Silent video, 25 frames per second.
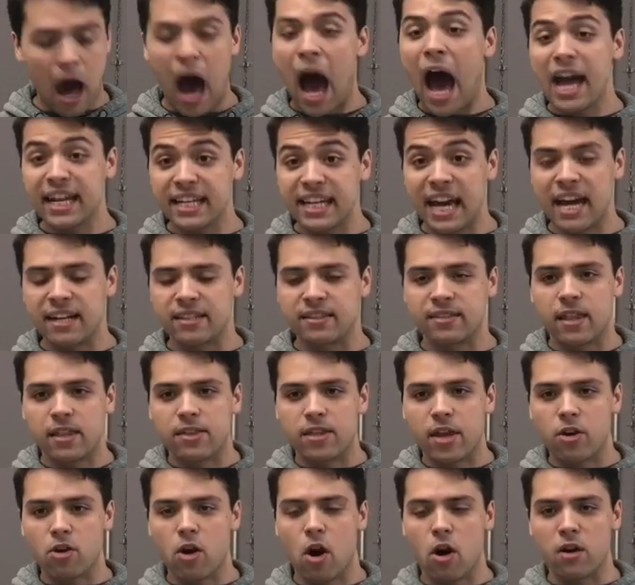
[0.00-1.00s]
I get that
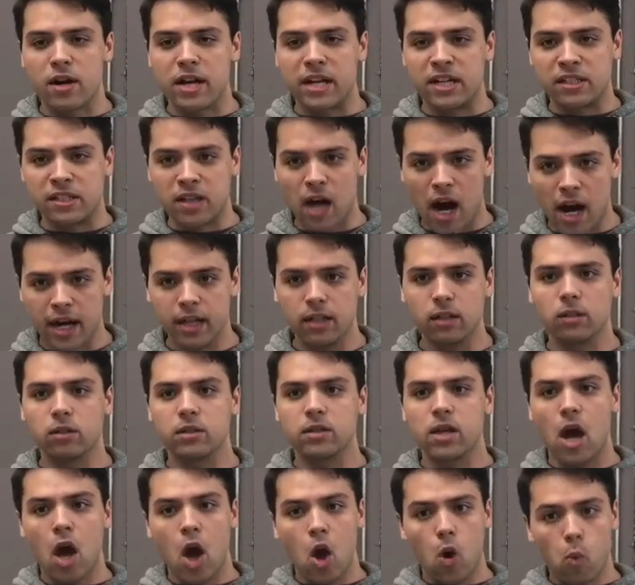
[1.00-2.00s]
there are
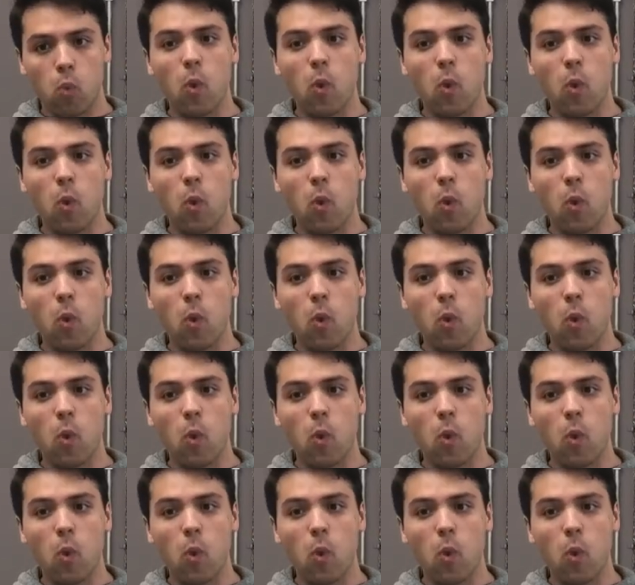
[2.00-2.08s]
entitled